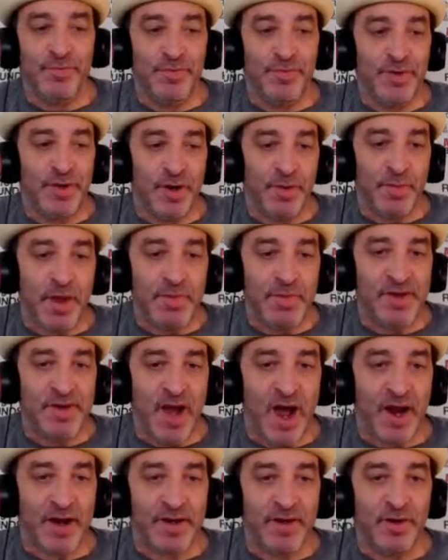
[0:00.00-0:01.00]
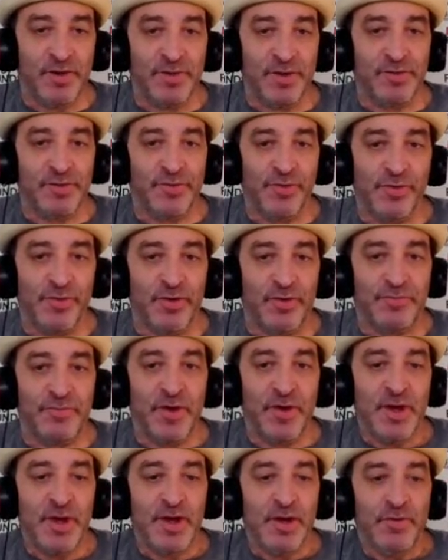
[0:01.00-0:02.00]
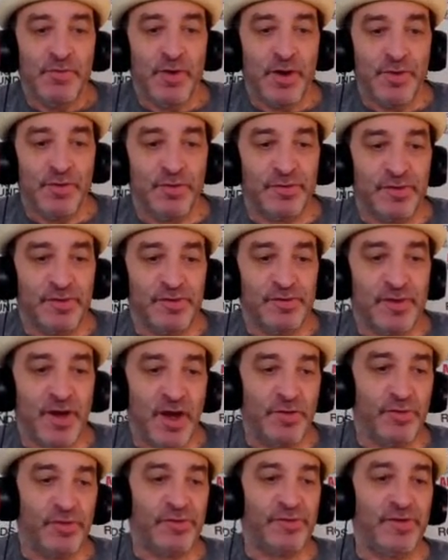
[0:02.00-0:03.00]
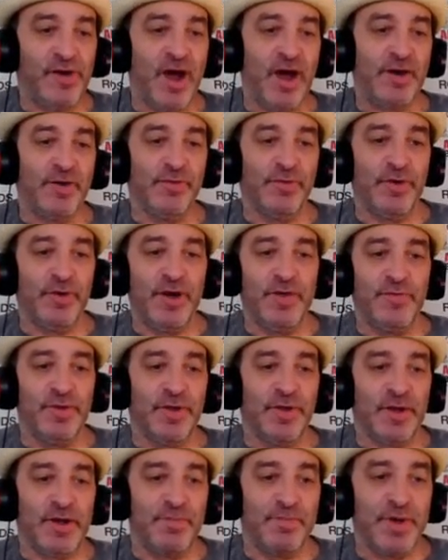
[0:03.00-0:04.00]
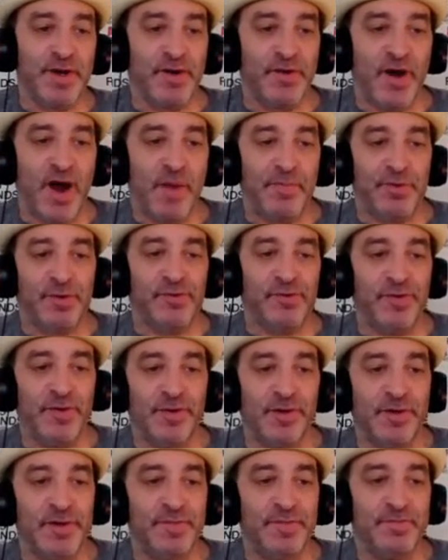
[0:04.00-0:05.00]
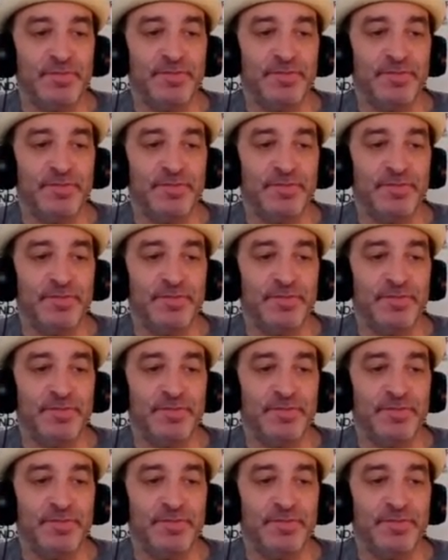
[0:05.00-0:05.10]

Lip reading: maybe knocking on the door of whether it's a title shot or even like a bigger opportunity?